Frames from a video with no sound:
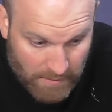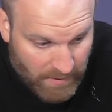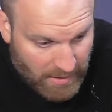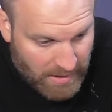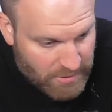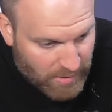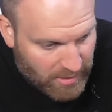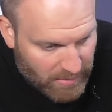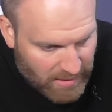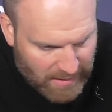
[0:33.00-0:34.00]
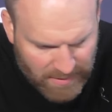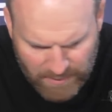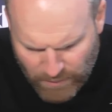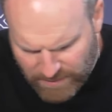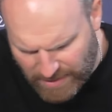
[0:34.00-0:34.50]
Very detrimental. I mean, I think
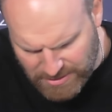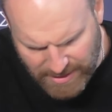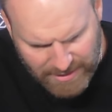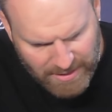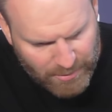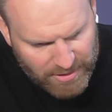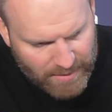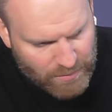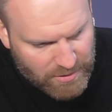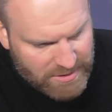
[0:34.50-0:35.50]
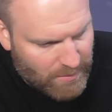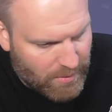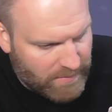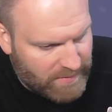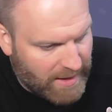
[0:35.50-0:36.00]
we've actually had a couple games recently where
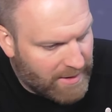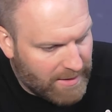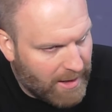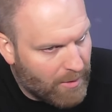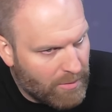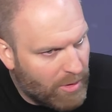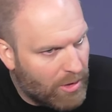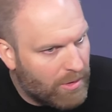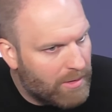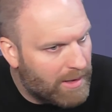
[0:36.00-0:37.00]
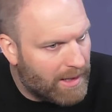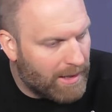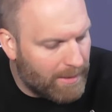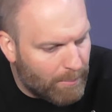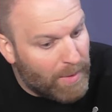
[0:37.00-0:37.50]
we've taken care of the ball
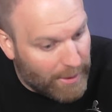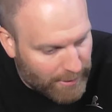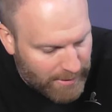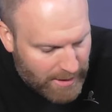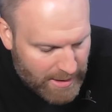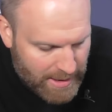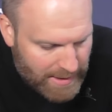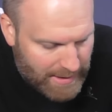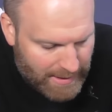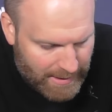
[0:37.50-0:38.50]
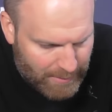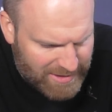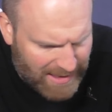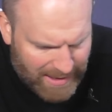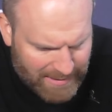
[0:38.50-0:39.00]
better. But
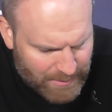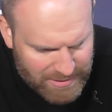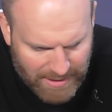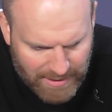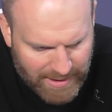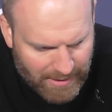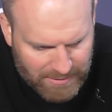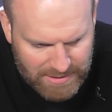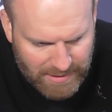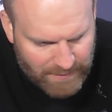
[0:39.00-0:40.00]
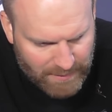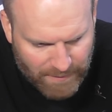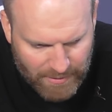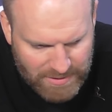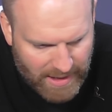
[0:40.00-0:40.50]
tonight there was a lot of careless stuff in the
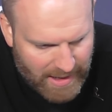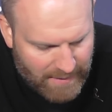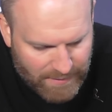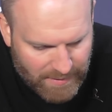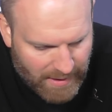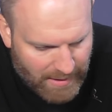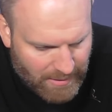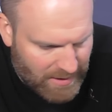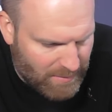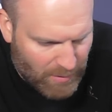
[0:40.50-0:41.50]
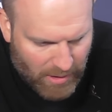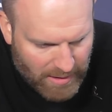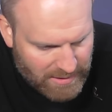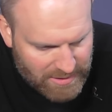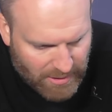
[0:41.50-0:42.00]
first half, and then, you know, giving them
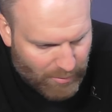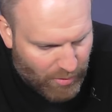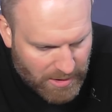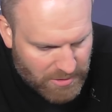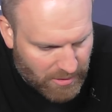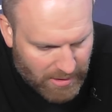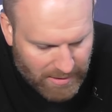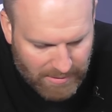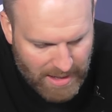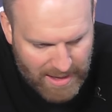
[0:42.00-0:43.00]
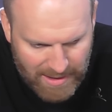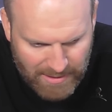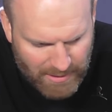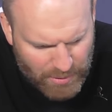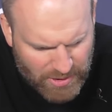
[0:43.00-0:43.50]
credit, they started pressuring, and,
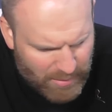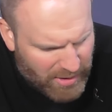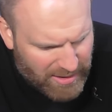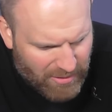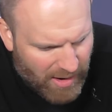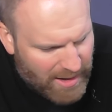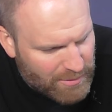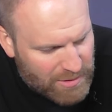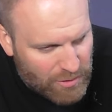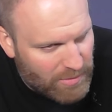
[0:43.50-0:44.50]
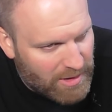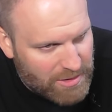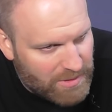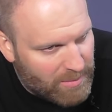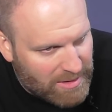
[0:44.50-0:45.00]
you know, we tried to play in crowds too
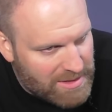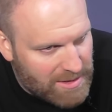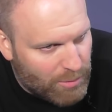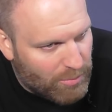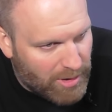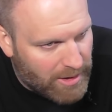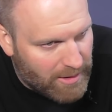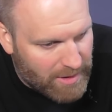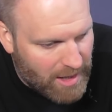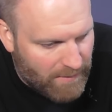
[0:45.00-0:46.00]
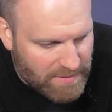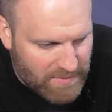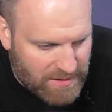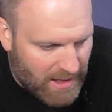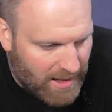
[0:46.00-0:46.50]
much. We didn't make the simple play on the offensive
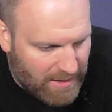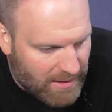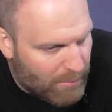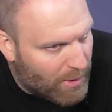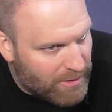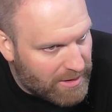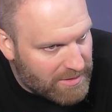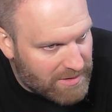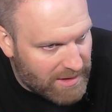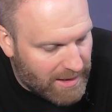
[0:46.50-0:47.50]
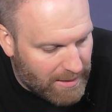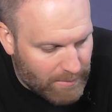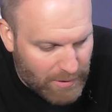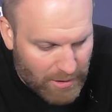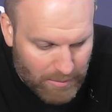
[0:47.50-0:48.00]
side, and it burned us.
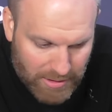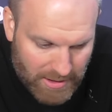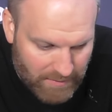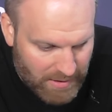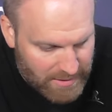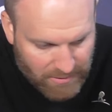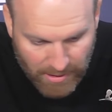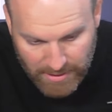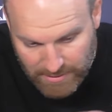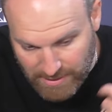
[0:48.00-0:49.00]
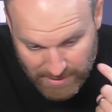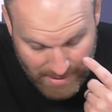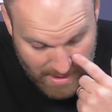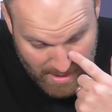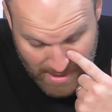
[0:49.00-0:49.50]
You know, but giving the Nets credit, they
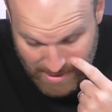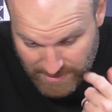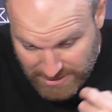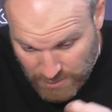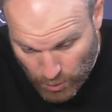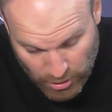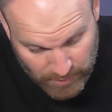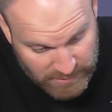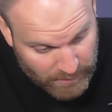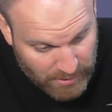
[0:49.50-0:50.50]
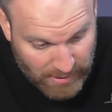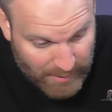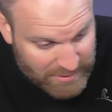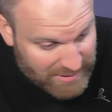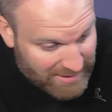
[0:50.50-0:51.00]
swarmed. We knew that
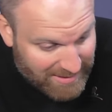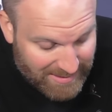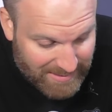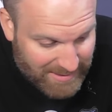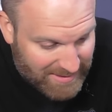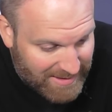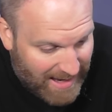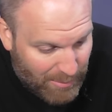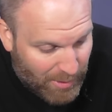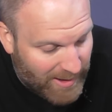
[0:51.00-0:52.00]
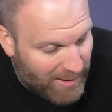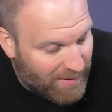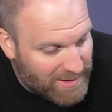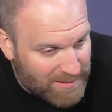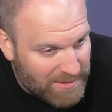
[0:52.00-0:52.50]
was the game plan
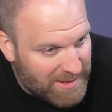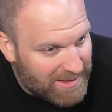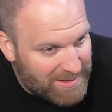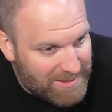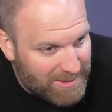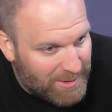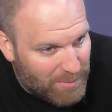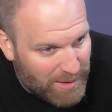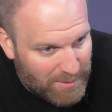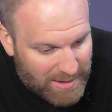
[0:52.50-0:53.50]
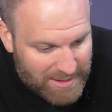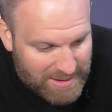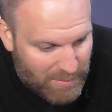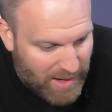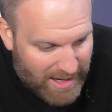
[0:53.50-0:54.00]
offensively, is, you know, play with an easy
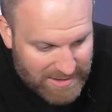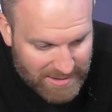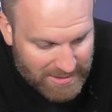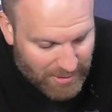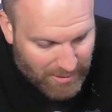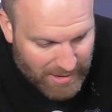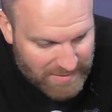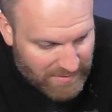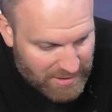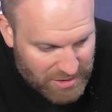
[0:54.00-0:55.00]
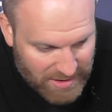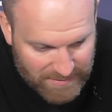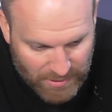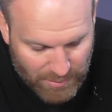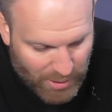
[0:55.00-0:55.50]
pass against their aggressiveness, shifts
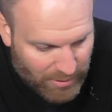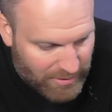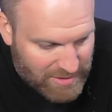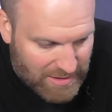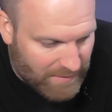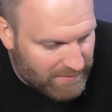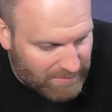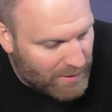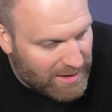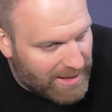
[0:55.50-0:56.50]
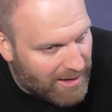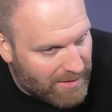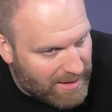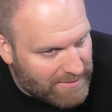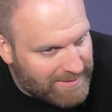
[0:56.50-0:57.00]
on the ball, all that stuff, and we didn't carry
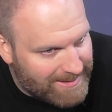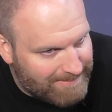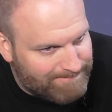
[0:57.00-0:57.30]
that out tonight.